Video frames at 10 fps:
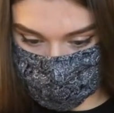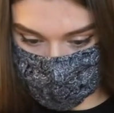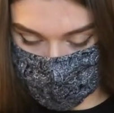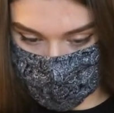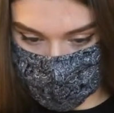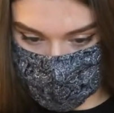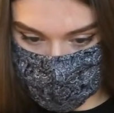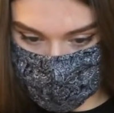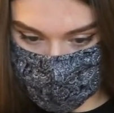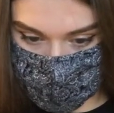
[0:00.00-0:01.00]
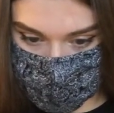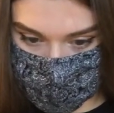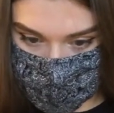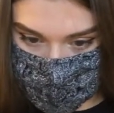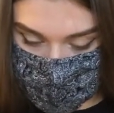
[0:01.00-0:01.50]
I'm gonna just
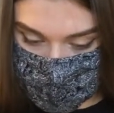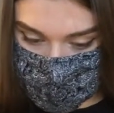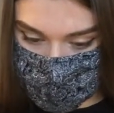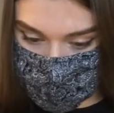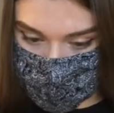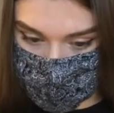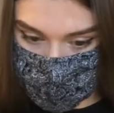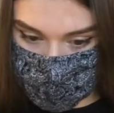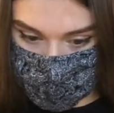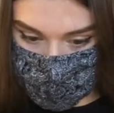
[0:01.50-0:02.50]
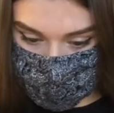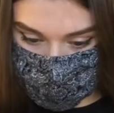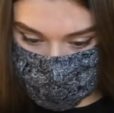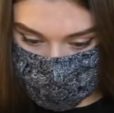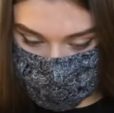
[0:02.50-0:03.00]
put it back in there.
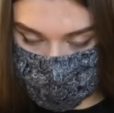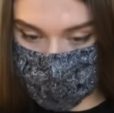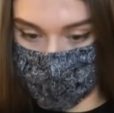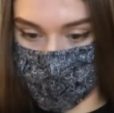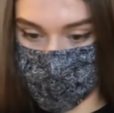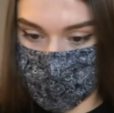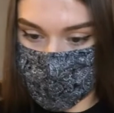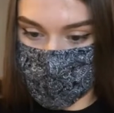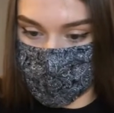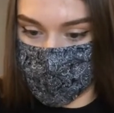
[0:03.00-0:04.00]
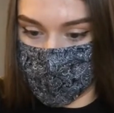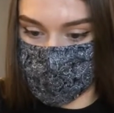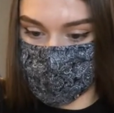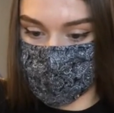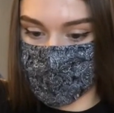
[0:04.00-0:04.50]
Oh my god, I'm making a
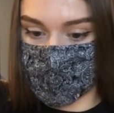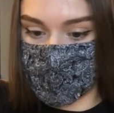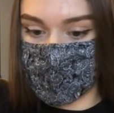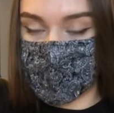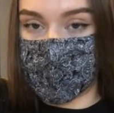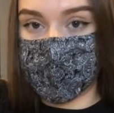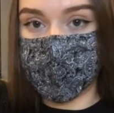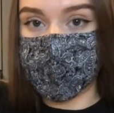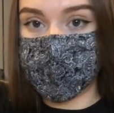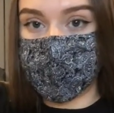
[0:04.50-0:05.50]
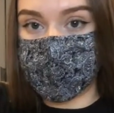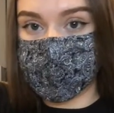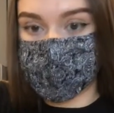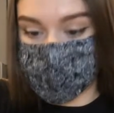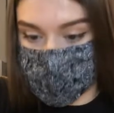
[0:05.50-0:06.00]
mess. I don't know how to
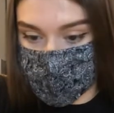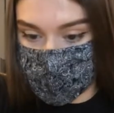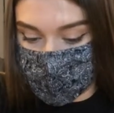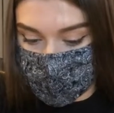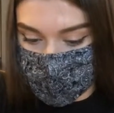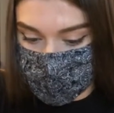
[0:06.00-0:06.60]
use perlite,